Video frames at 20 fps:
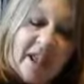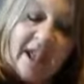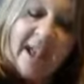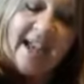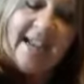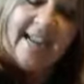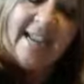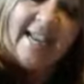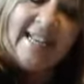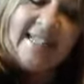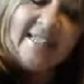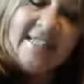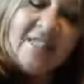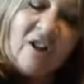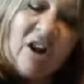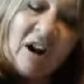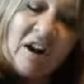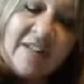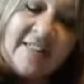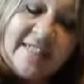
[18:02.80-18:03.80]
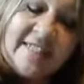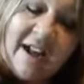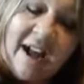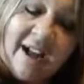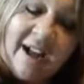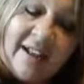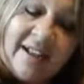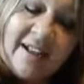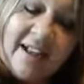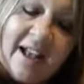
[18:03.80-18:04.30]
And
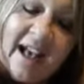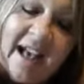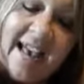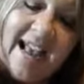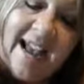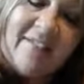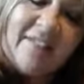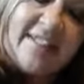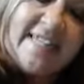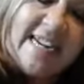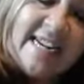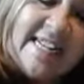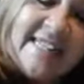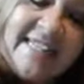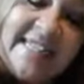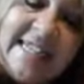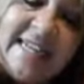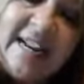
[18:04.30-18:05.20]
cardstock, I have a tendency